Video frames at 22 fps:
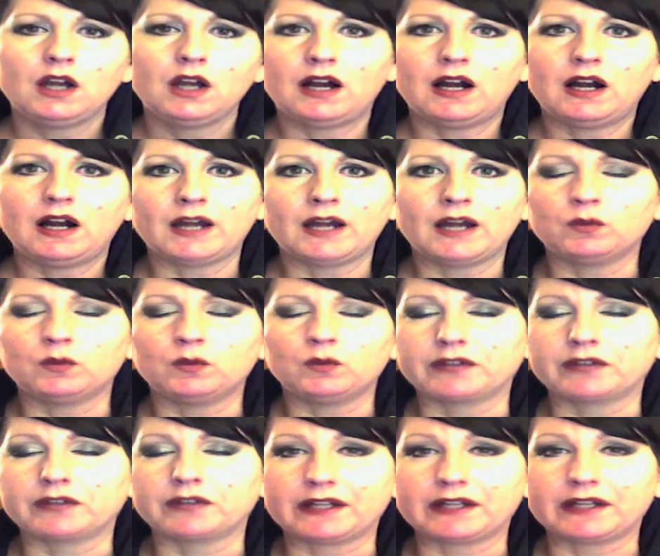I will
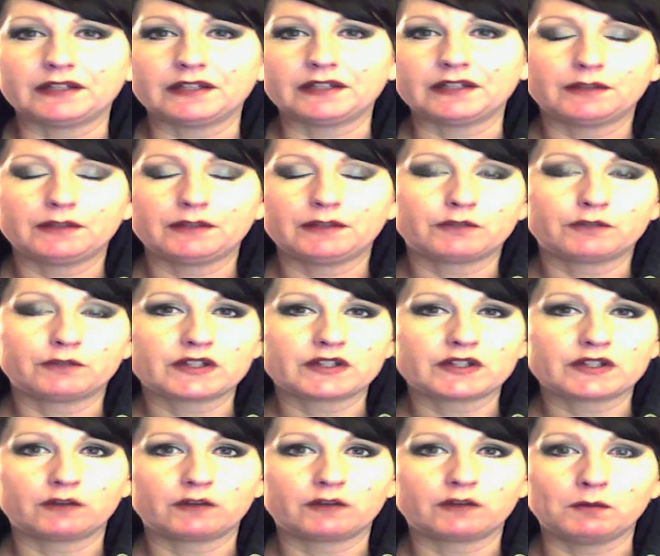not get them for
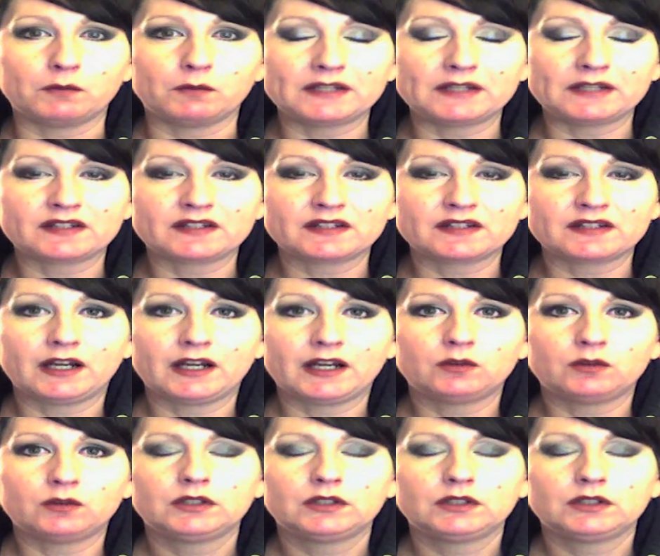several months
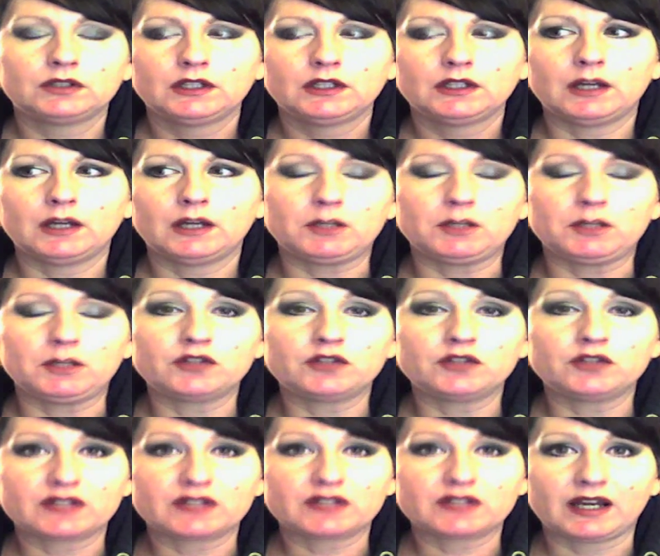now. It
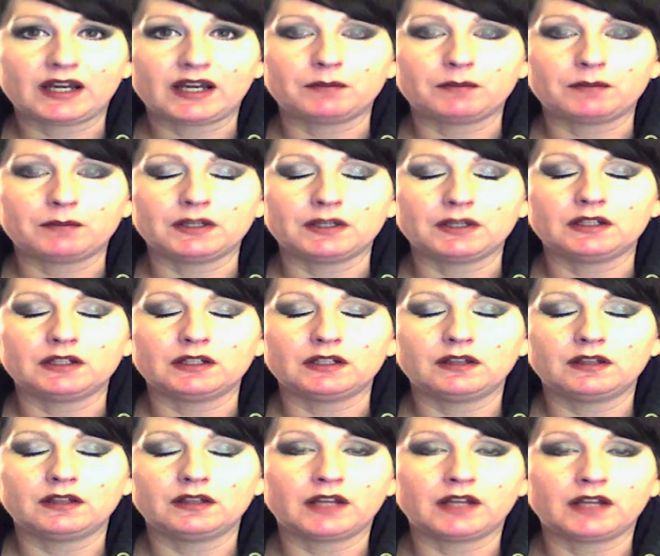used to happen
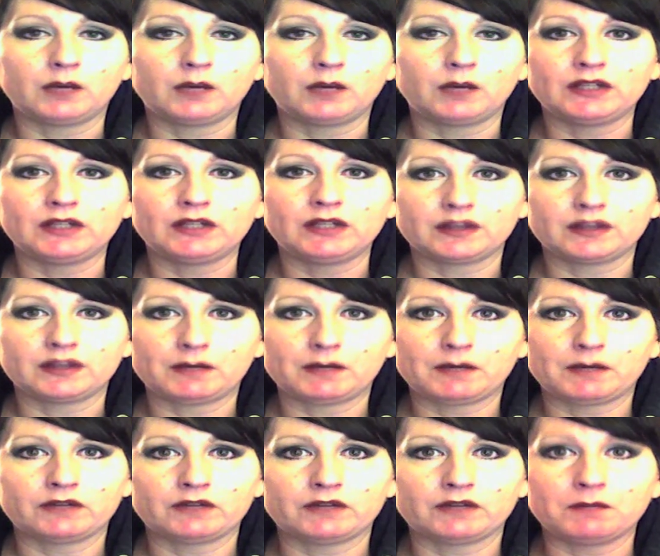that I would get them
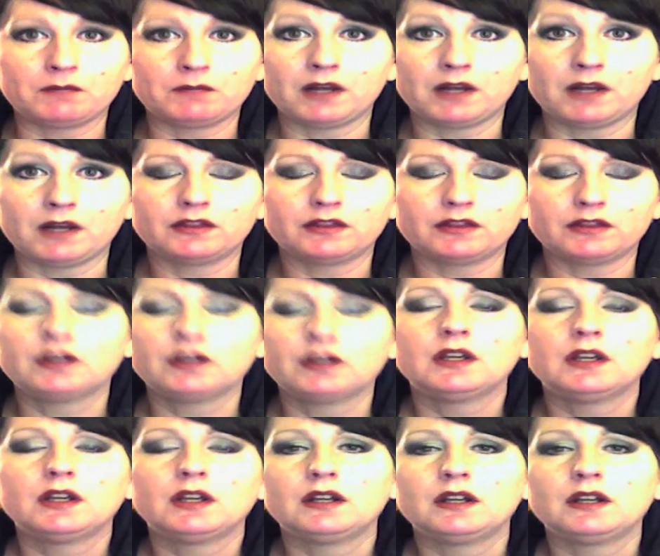every month.
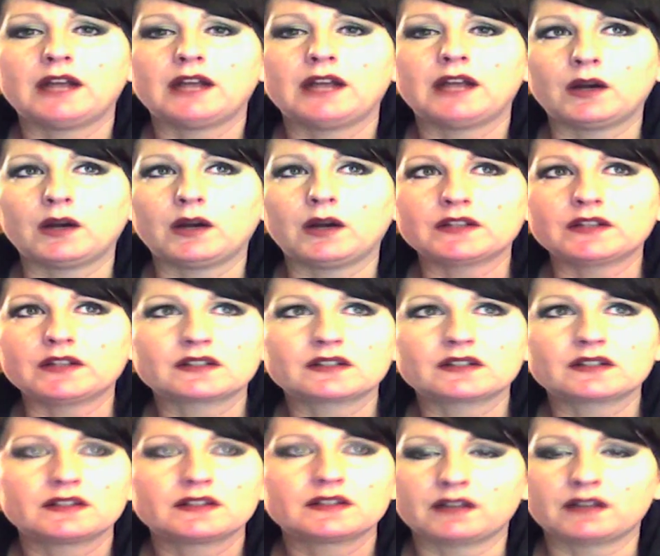Now
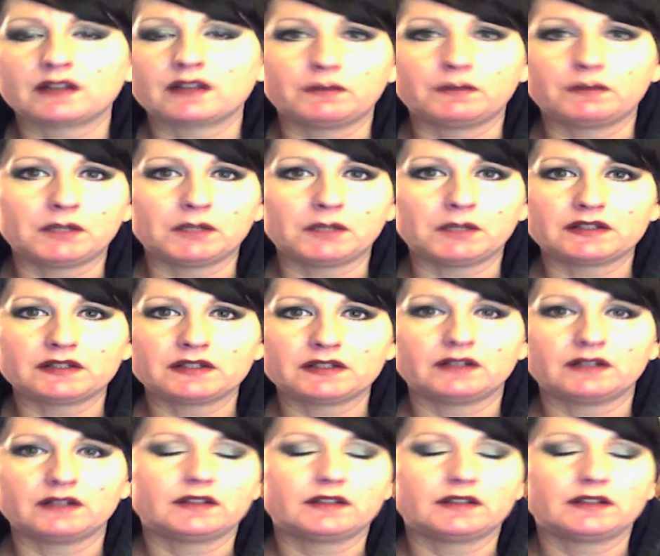it's 7 months
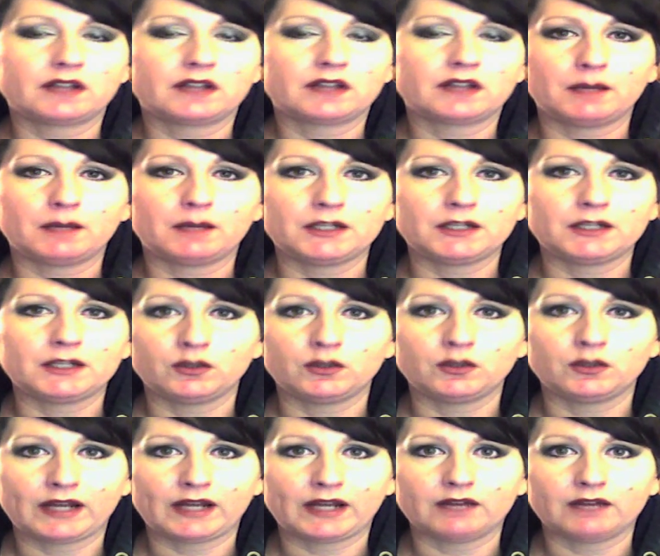at a time I
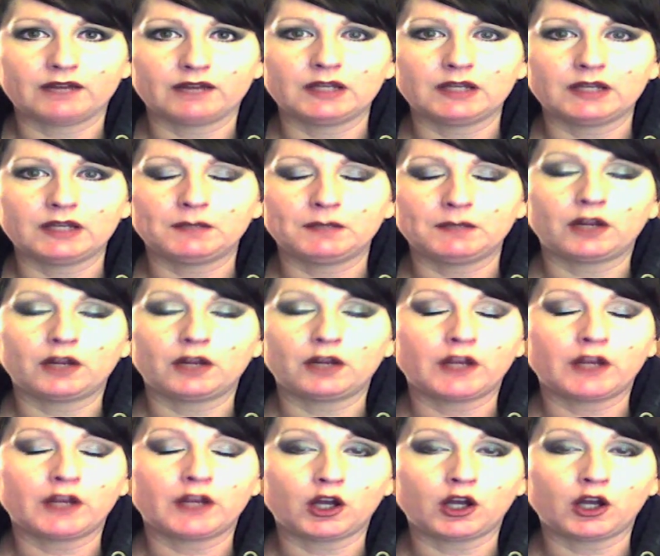don't have them, and
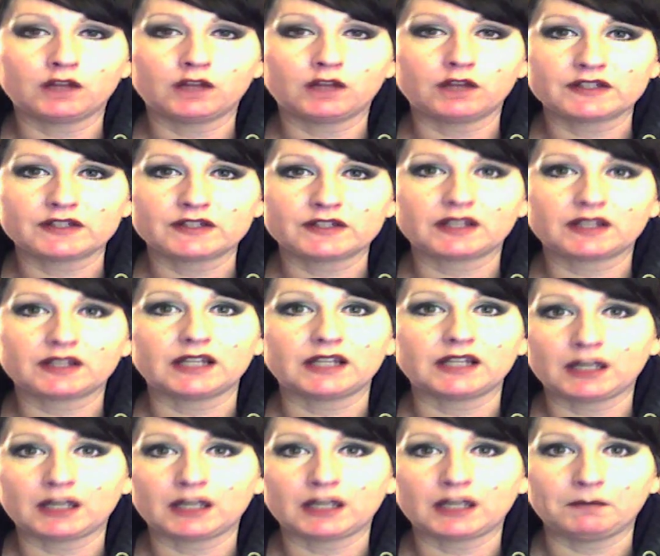then all of a sudden
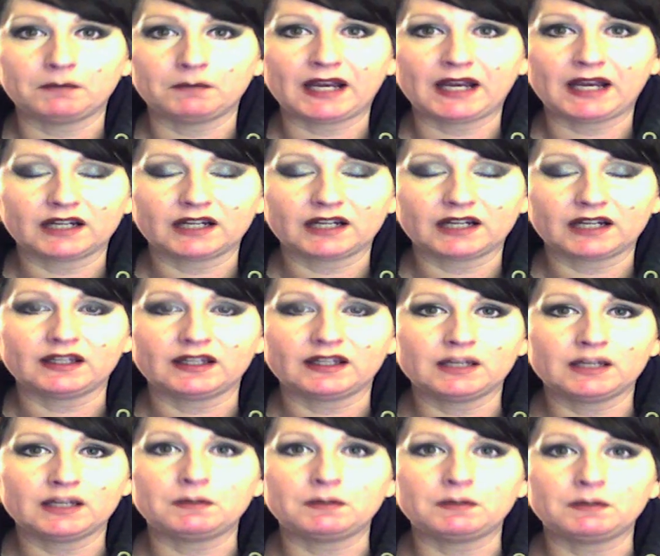they come back and they
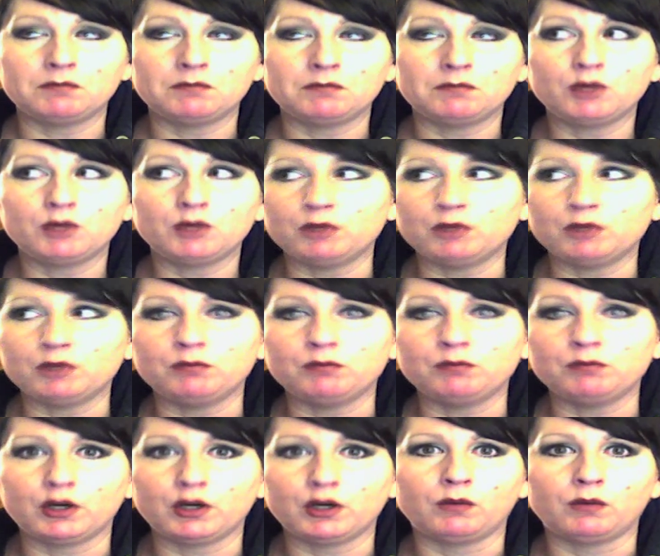hit me boom, boom,
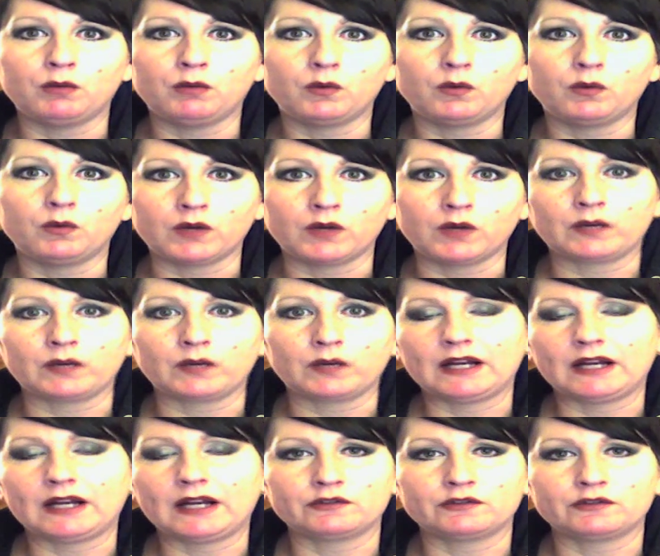boom, one right
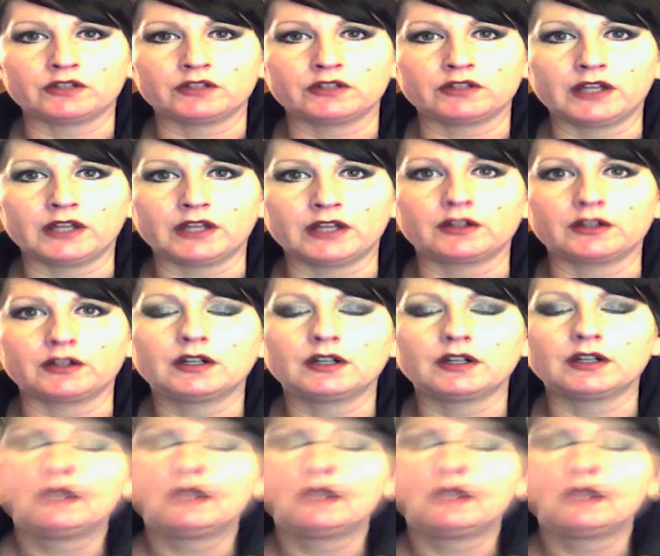after another.